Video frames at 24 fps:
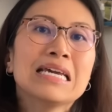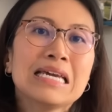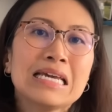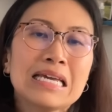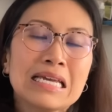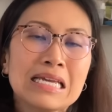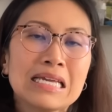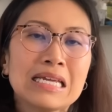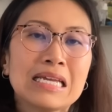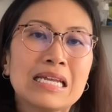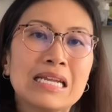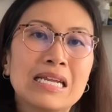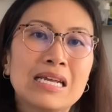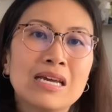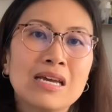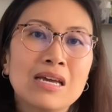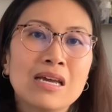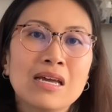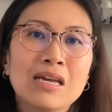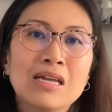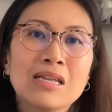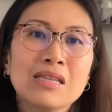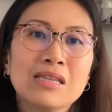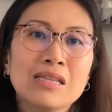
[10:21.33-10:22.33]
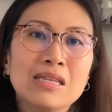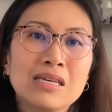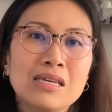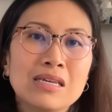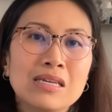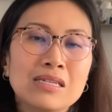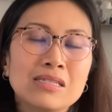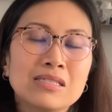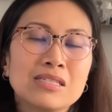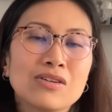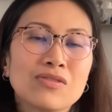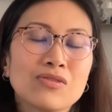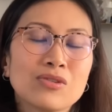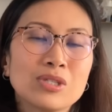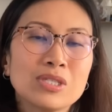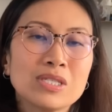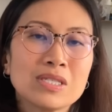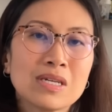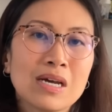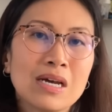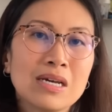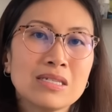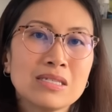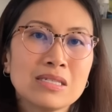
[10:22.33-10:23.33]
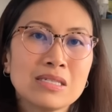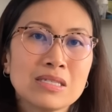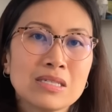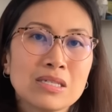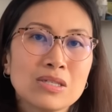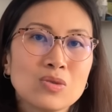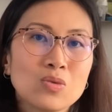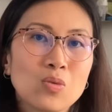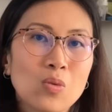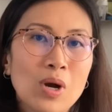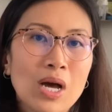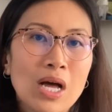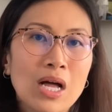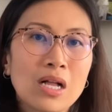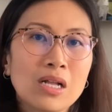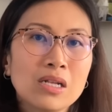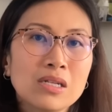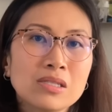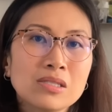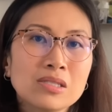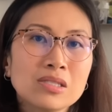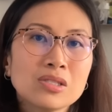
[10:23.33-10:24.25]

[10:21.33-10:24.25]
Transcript: in the different sizes as well.